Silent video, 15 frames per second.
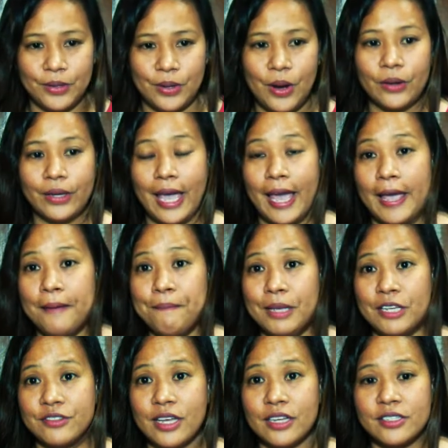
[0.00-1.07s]
Okay?
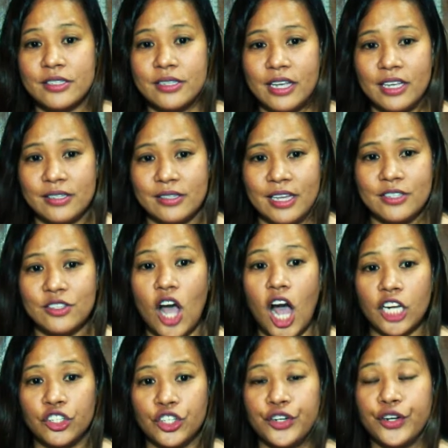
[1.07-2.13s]
Is this
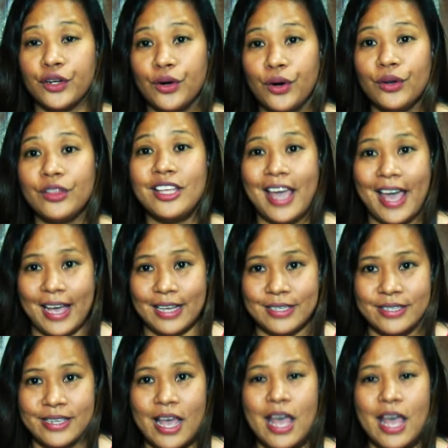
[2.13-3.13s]
under the code? Yes.